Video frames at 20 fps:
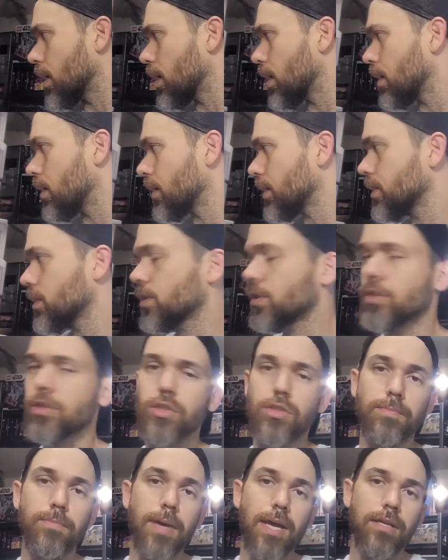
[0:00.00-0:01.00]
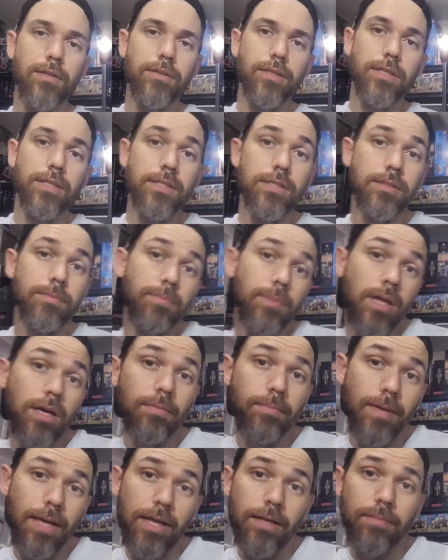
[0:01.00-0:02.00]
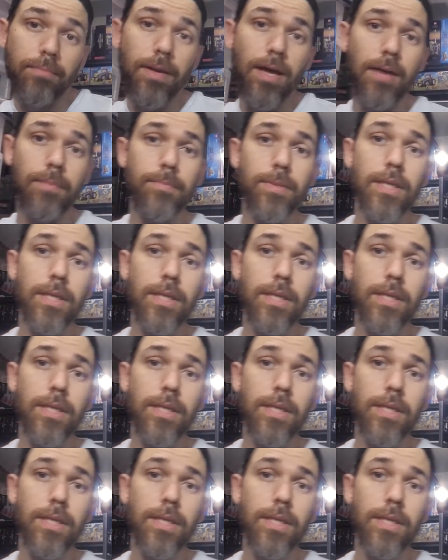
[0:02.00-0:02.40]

uh, it just looks better than a Ziploc bag in my